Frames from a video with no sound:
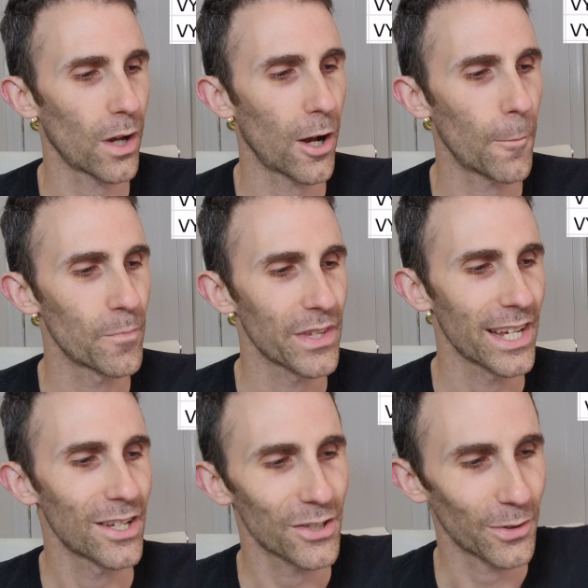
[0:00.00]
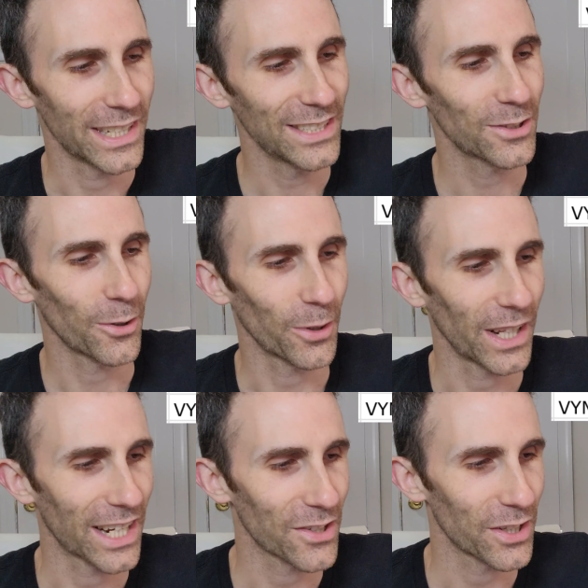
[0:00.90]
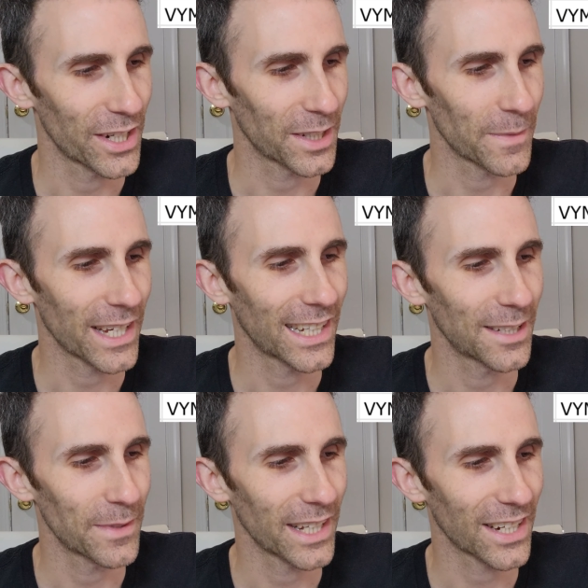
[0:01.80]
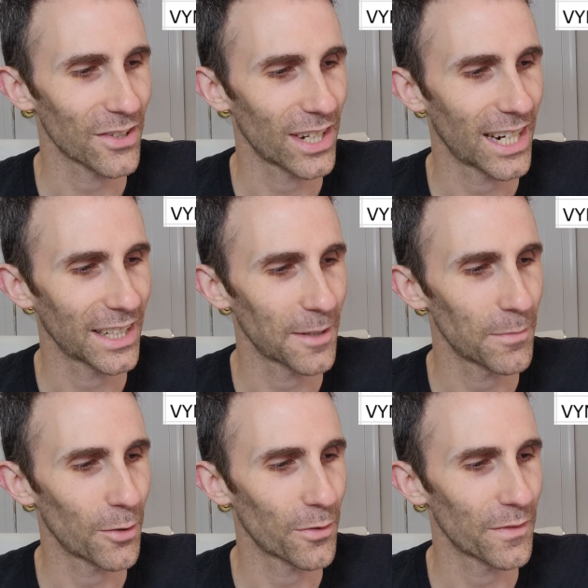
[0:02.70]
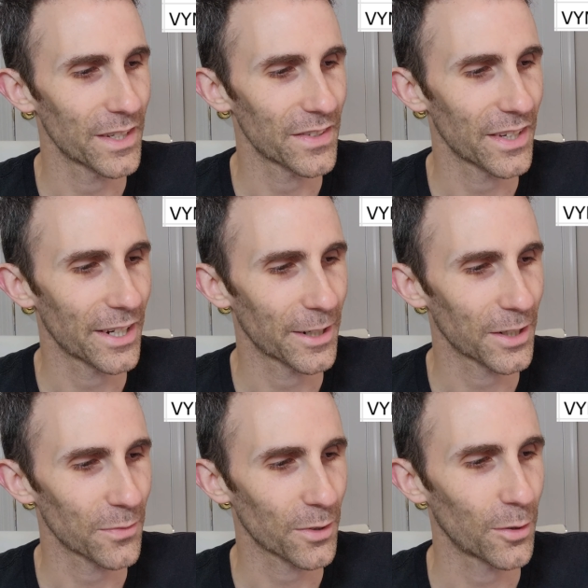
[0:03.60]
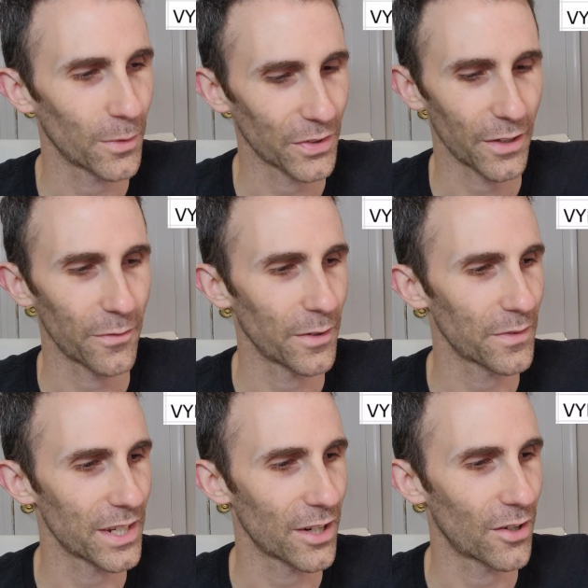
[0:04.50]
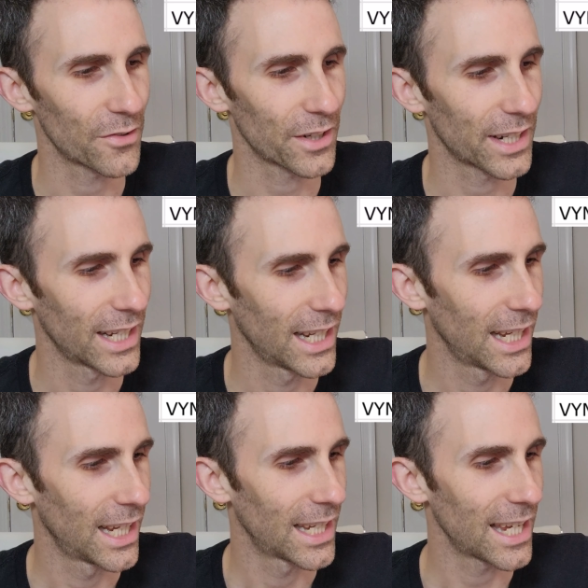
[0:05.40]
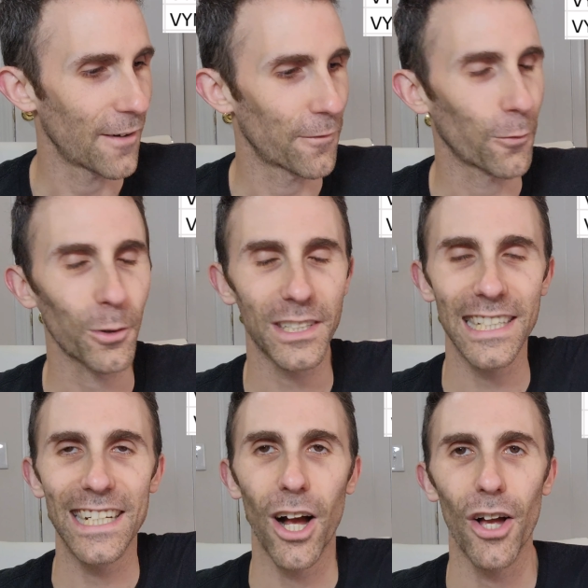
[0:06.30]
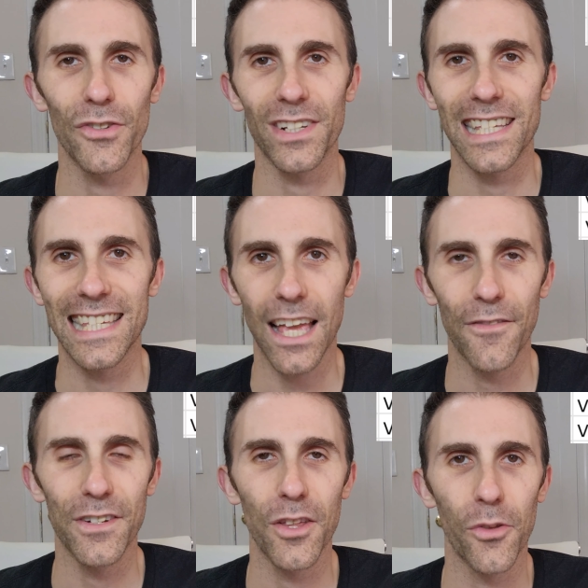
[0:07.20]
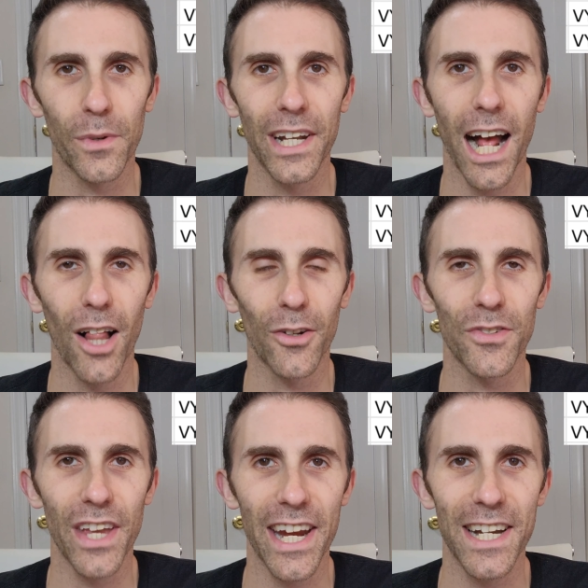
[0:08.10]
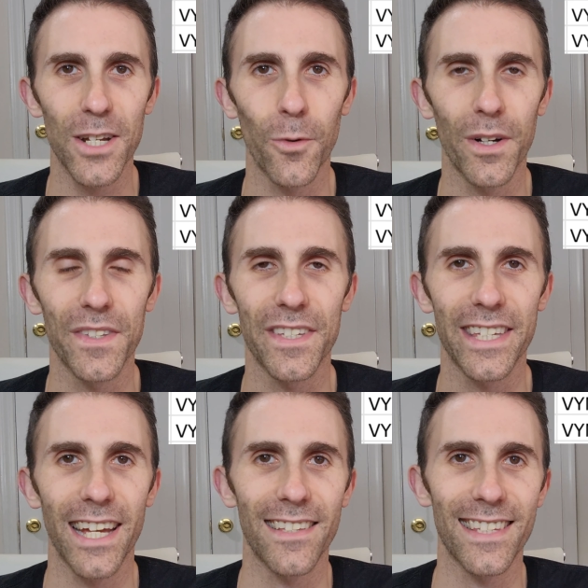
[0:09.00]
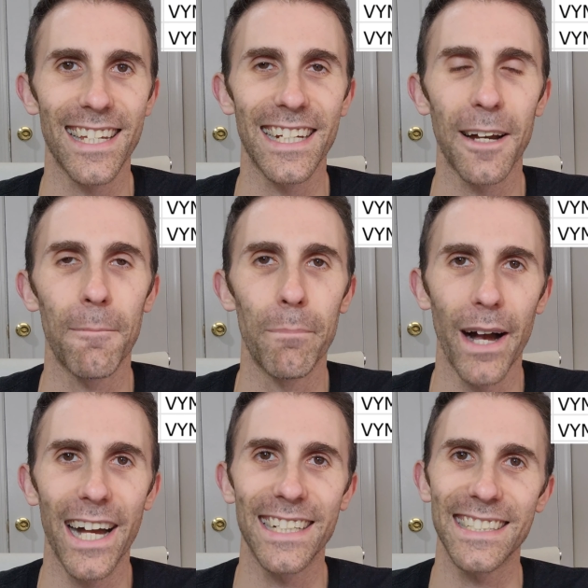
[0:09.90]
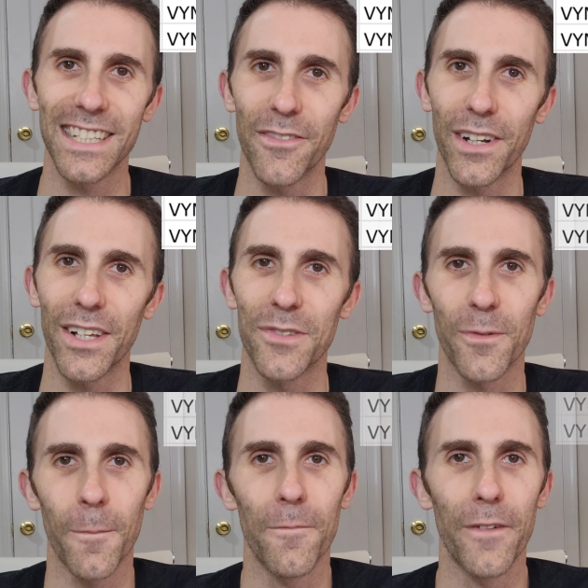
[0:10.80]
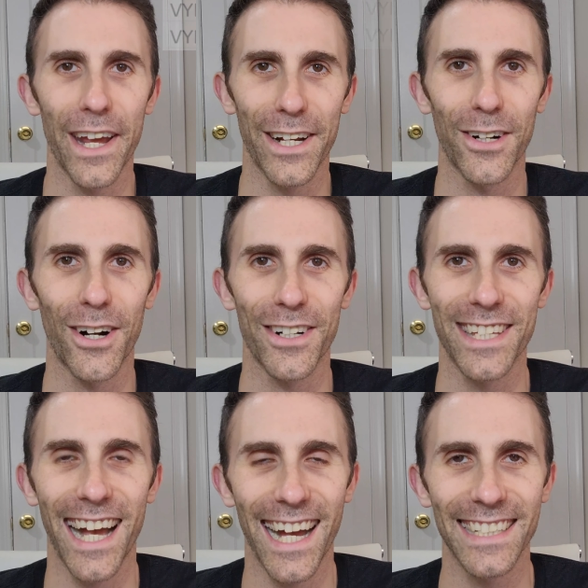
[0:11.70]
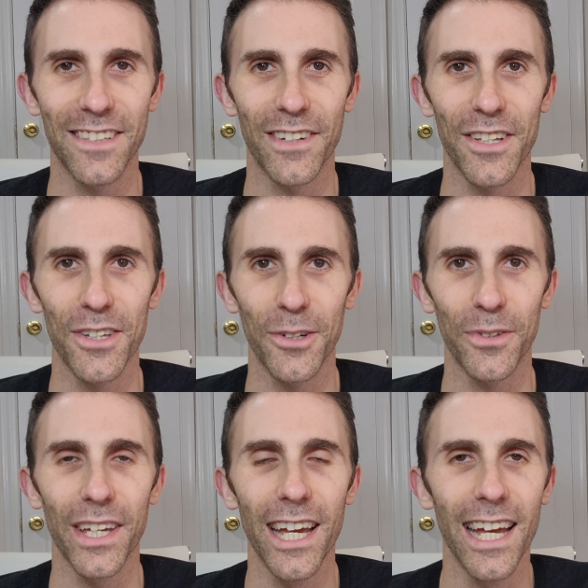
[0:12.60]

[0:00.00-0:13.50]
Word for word: well. So in total, actually, here, let me actually highlight both of these here because we're almost at 1,500. Yeah, $1,473.81 in combined dividends from Vanguard's high dividend yield